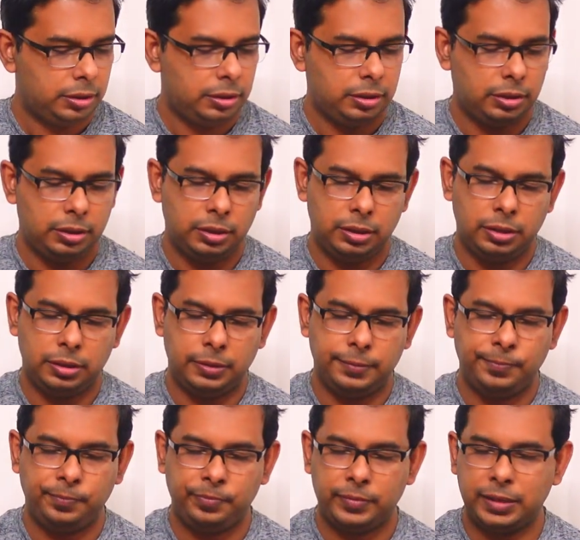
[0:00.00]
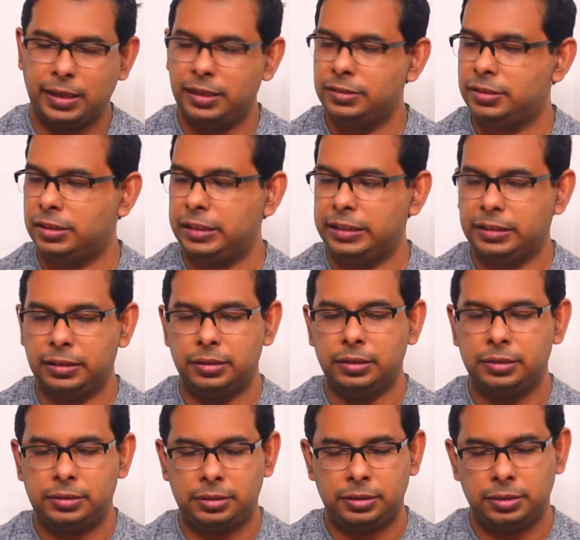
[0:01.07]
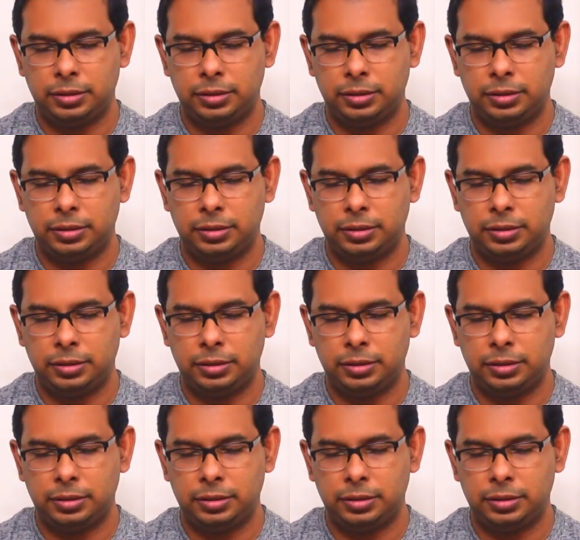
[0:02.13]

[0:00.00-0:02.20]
and stickers.